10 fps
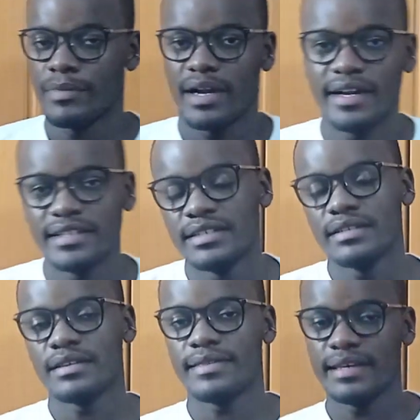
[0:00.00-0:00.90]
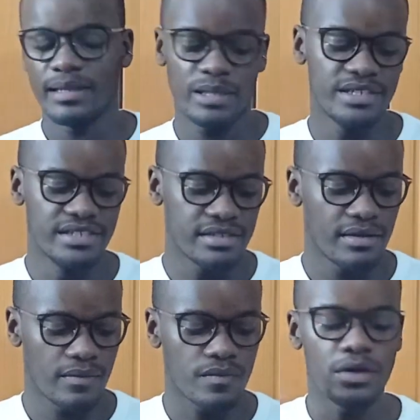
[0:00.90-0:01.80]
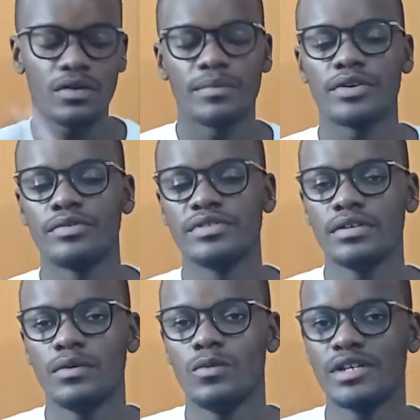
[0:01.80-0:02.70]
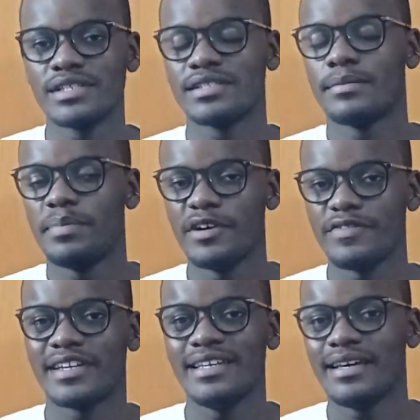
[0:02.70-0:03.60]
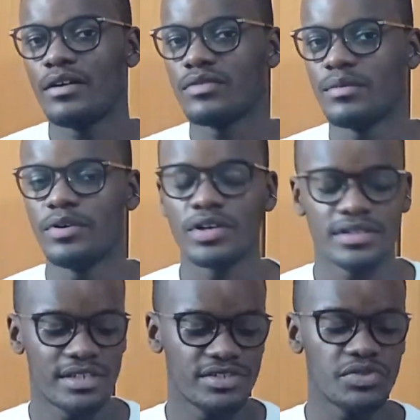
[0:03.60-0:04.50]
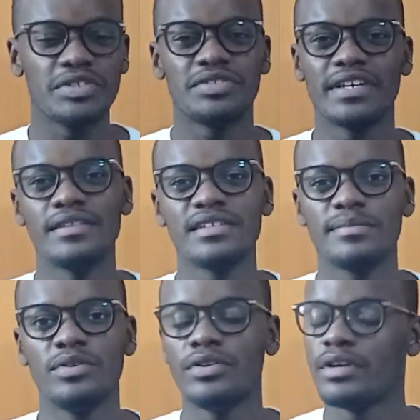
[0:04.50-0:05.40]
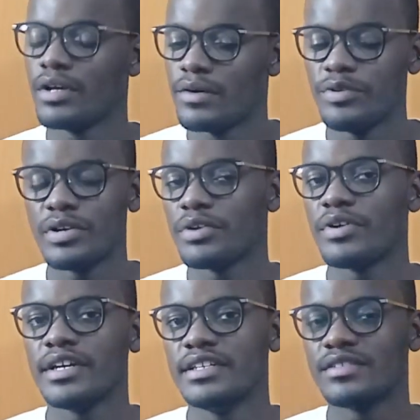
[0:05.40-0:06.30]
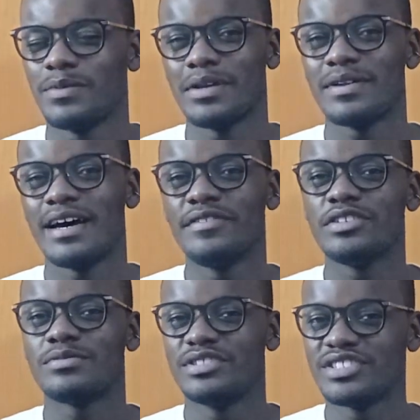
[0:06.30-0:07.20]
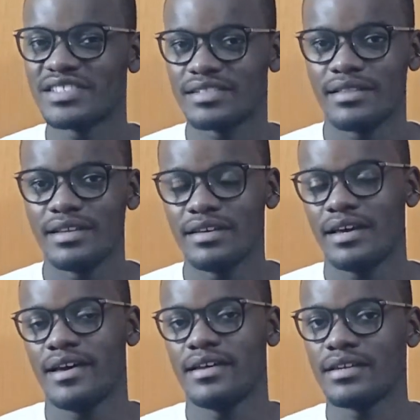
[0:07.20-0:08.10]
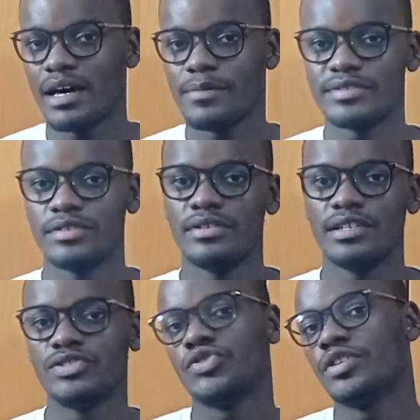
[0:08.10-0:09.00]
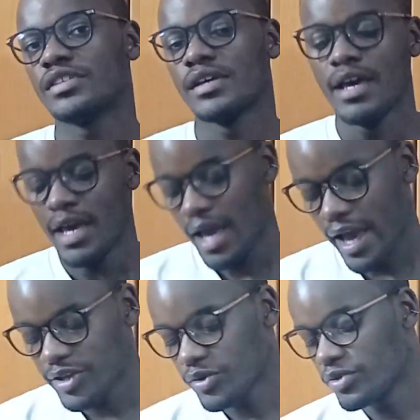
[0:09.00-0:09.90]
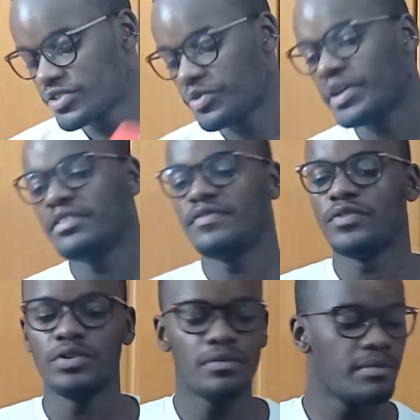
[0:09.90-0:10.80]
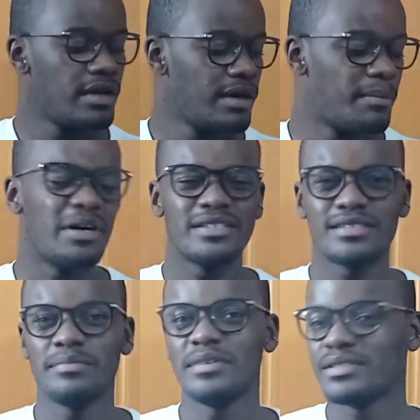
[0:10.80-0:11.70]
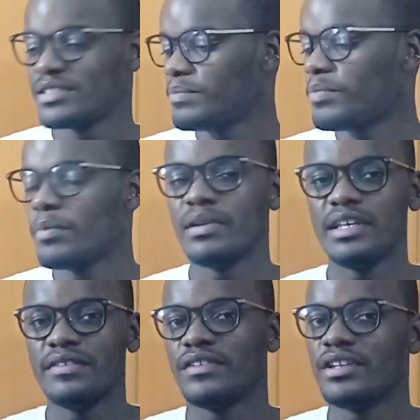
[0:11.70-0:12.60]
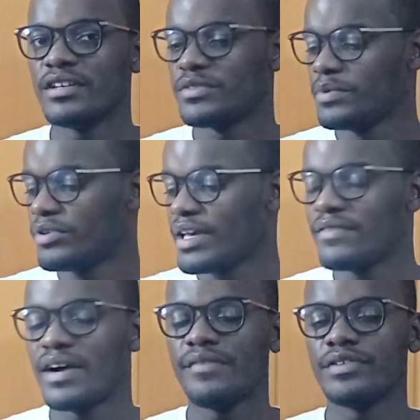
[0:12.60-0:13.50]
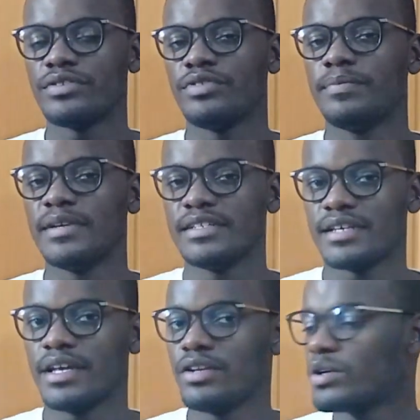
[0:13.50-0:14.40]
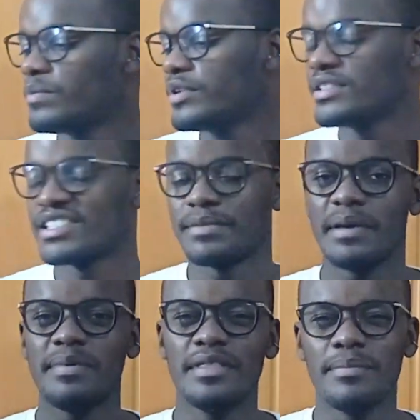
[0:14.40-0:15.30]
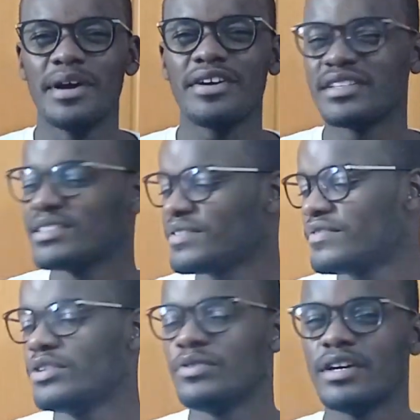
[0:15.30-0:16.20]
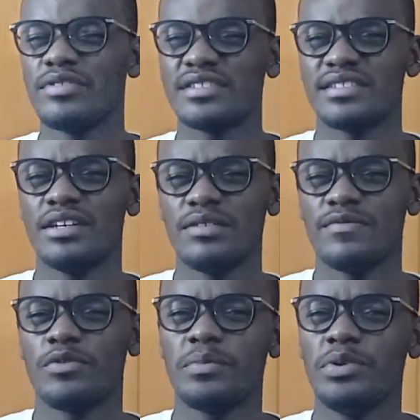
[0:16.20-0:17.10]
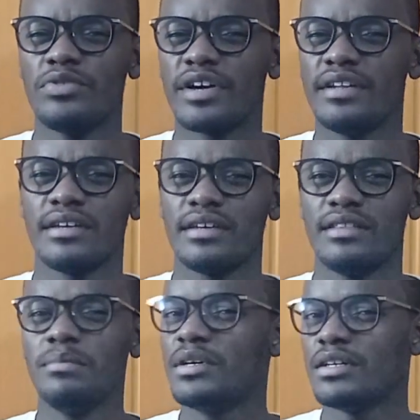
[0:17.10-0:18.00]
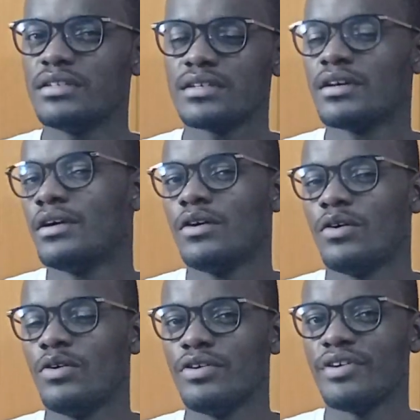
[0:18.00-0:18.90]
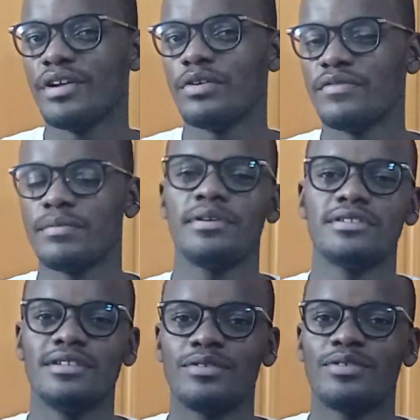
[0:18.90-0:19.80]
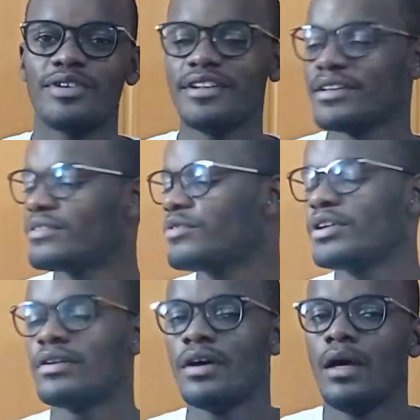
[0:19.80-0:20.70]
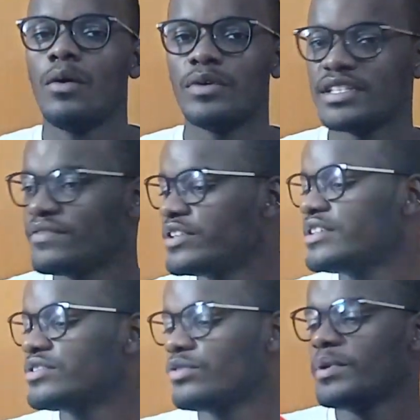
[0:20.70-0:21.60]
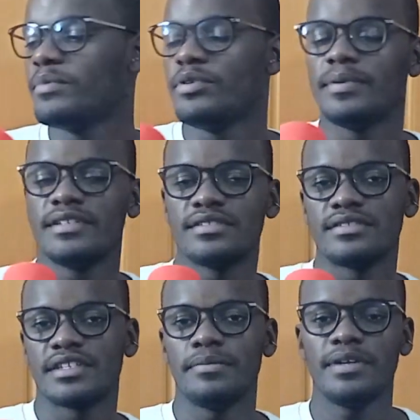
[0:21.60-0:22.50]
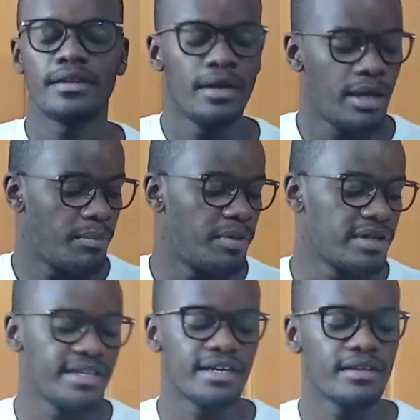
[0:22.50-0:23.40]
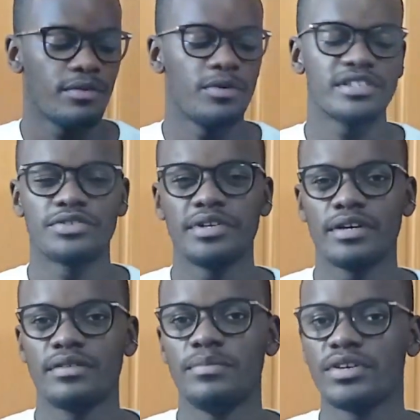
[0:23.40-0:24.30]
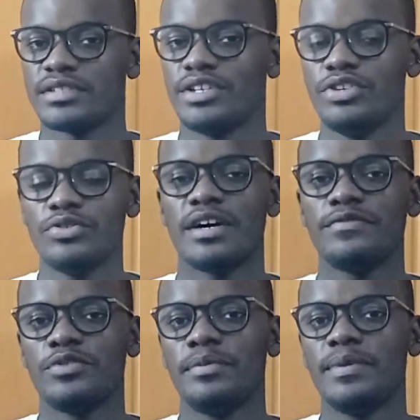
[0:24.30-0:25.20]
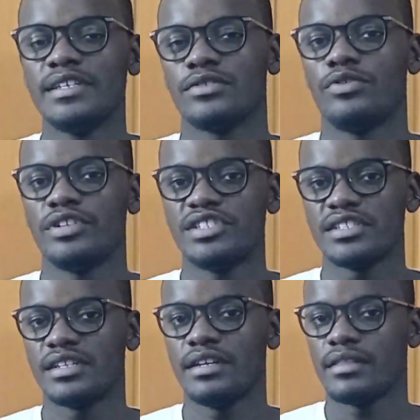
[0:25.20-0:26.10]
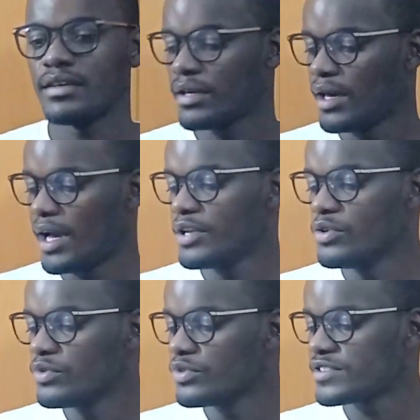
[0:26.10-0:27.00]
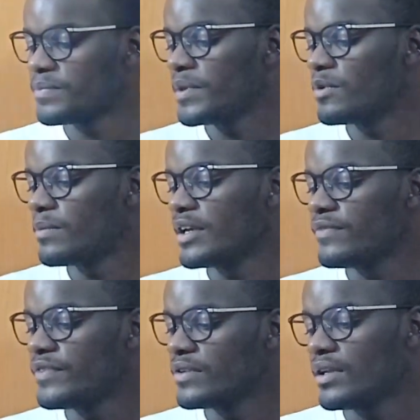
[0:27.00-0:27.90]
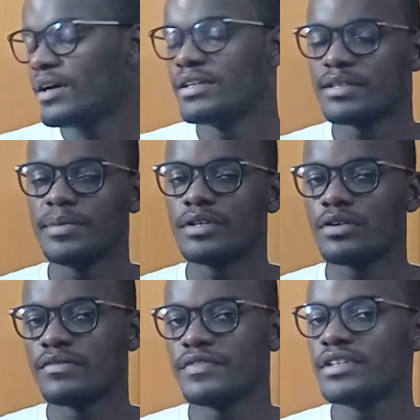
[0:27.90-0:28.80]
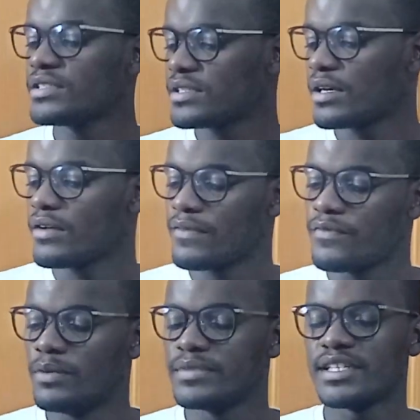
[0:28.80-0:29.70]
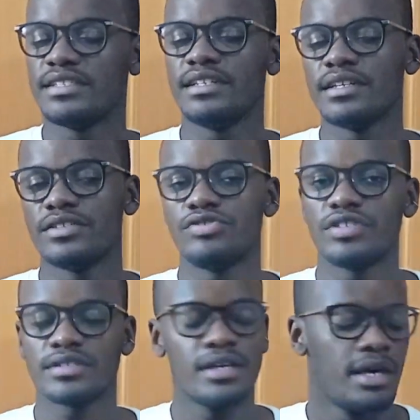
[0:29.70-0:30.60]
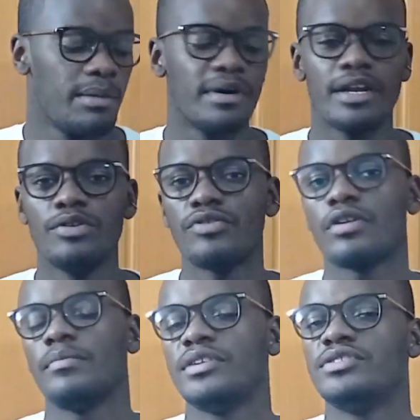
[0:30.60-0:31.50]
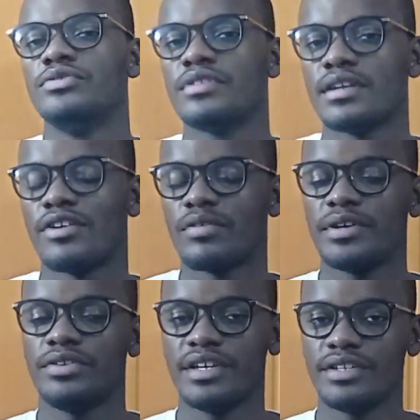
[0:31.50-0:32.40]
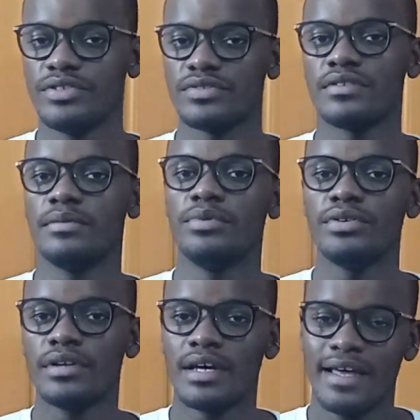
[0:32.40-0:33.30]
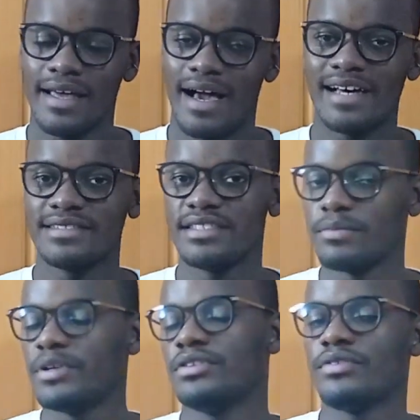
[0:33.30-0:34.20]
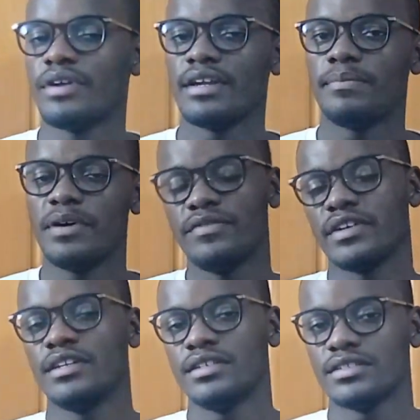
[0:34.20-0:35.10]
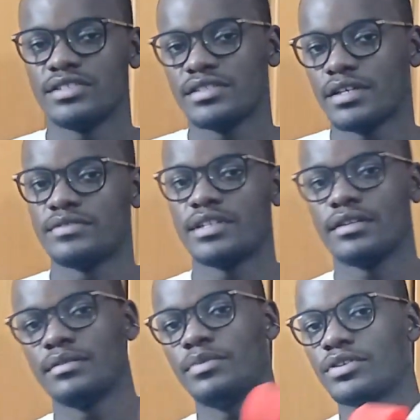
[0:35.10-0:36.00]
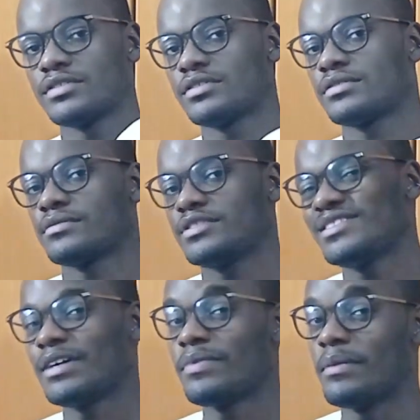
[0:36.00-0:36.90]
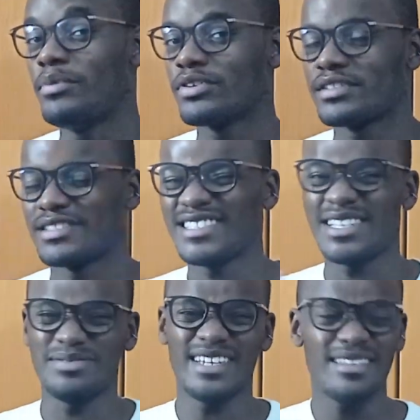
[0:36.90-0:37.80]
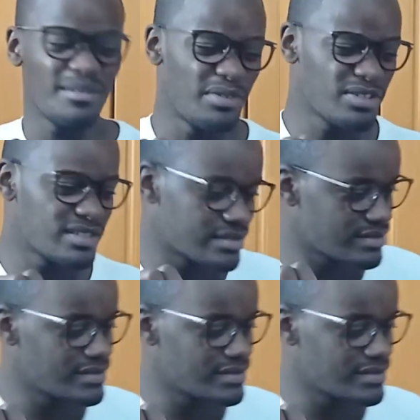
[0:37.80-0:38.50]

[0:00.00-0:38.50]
and another thing is the Comet Cruiser works perfectly out the box. As soon as you get this board, you can ride it without having to adjust a thing and absolutely enjoy it. And you could also ride it for months and months and probably even years without ever having to replace any components. Maybe the bearings if they do get rusted out from you riding in the mud or riding over a puddle or riding in the rain, whatever it is, or maybe replacing the skid plate. But yeah, it works great out the box and you don't have to replace or adjust anything. I do know some people might feel a little bit confident from tightening the trucks but i don't recommend you do that i recommend you get used to the board as it's made to ride perfectly just outside the box just out the box just outside the box